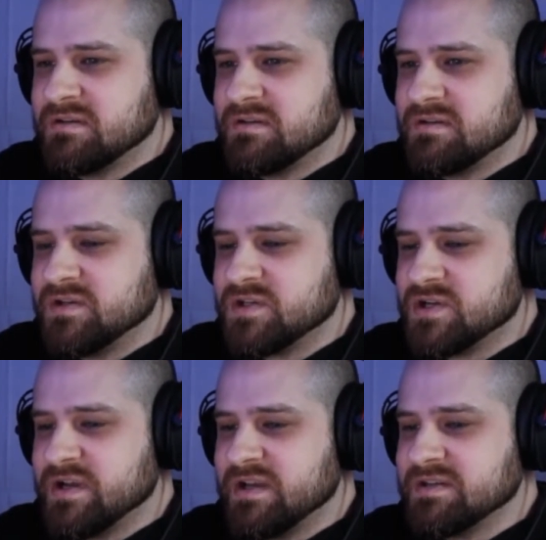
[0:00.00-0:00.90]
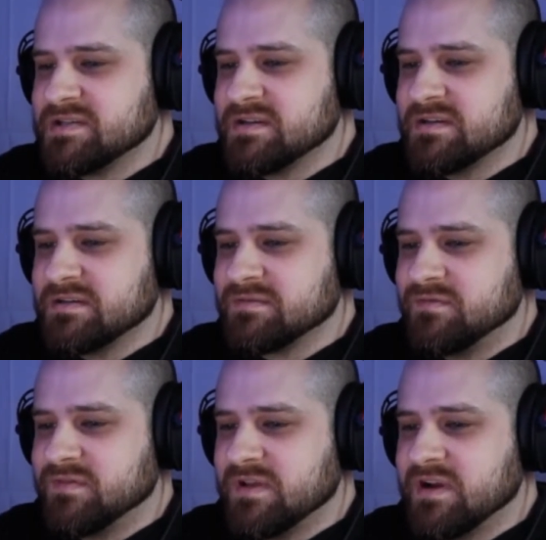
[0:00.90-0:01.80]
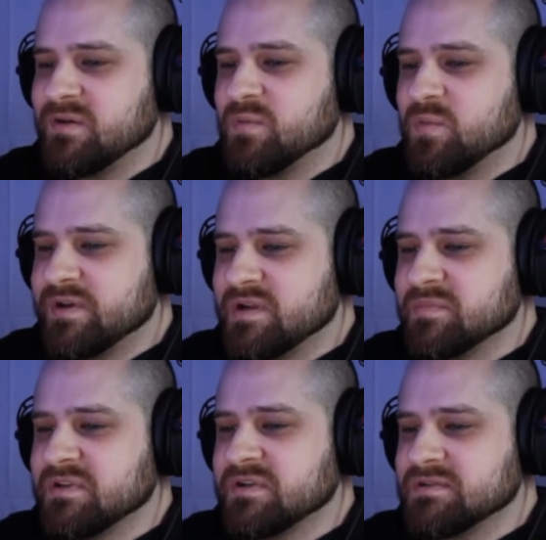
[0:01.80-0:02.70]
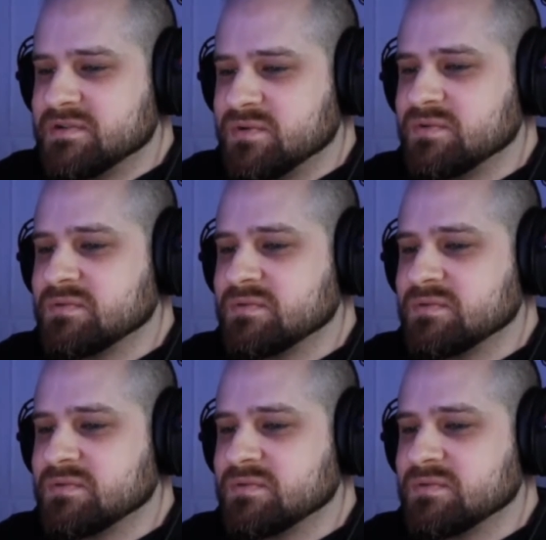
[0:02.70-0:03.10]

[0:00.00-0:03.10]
just trying to figure out what I'm gonna do,